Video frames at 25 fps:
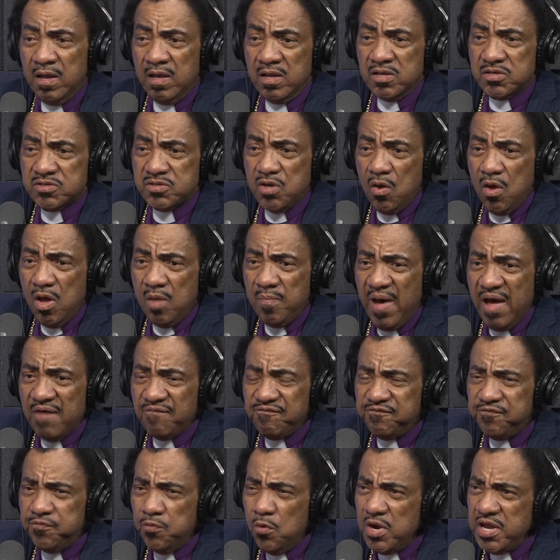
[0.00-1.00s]
So about
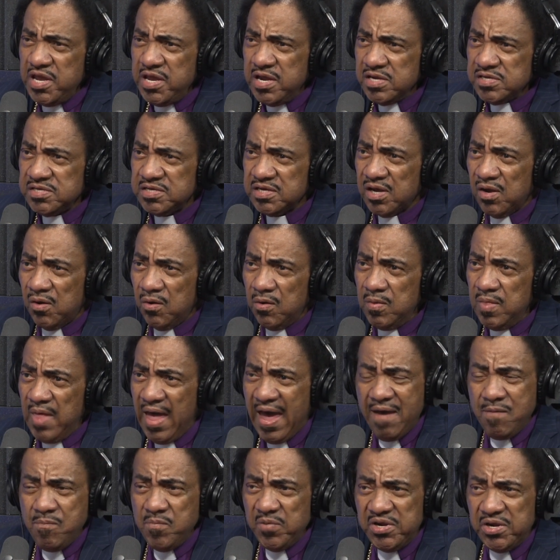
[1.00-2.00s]
4 years ago, I
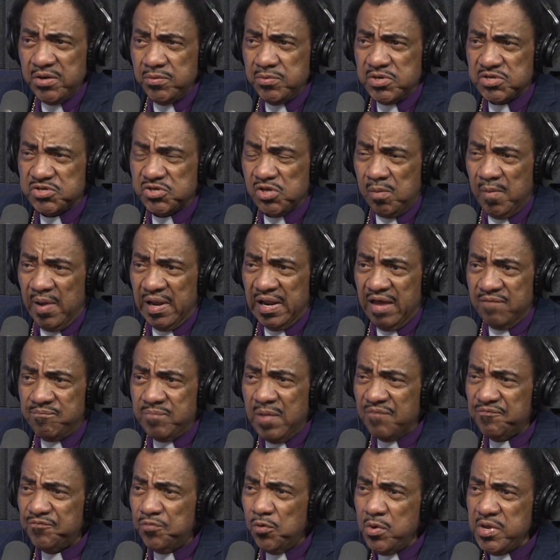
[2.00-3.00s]
haven't been doing this all my life.
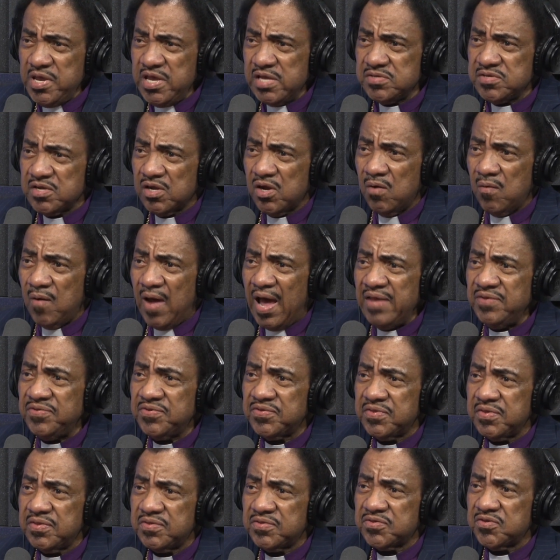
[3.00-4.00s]
About 4 years ago, I
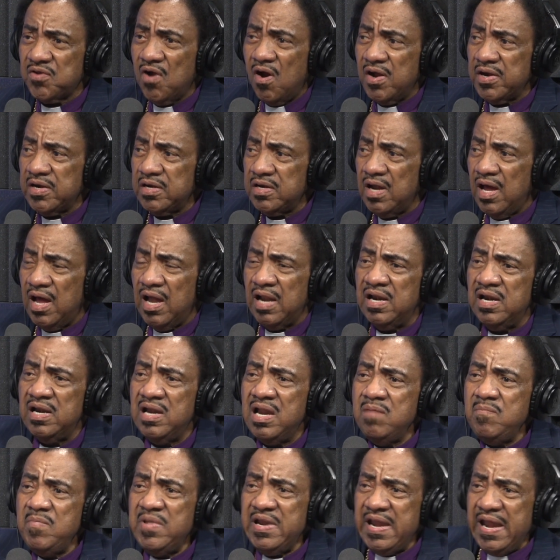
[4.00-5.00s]
started
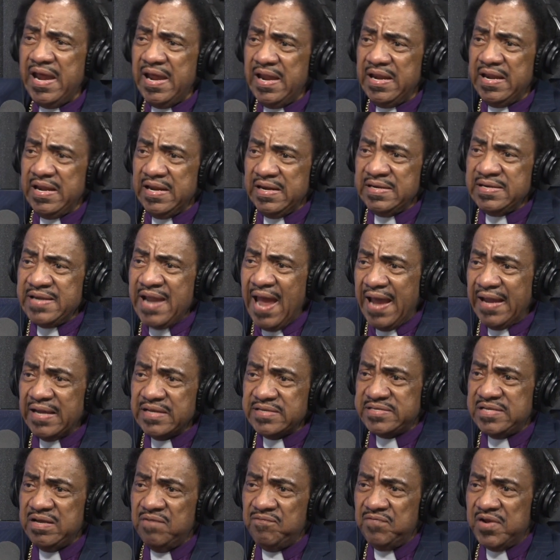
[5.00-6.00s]
eliminating
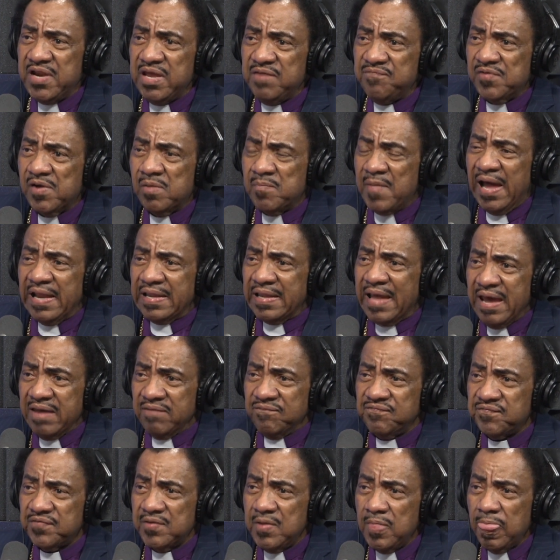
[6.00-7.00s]
negativity from my
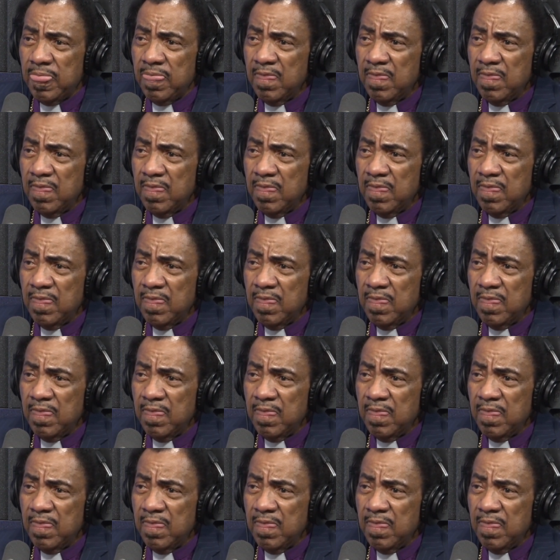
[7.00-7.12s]
life.